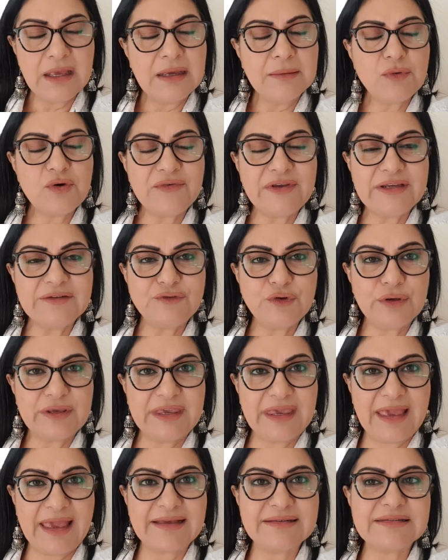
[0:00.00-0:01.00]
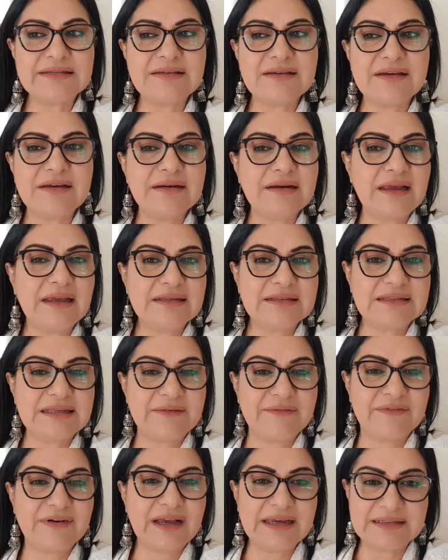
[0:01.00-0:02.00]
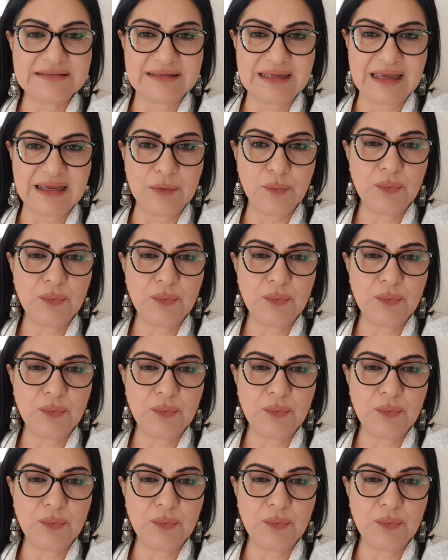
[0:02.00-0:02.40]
Moving to Cancer, it's a fine day.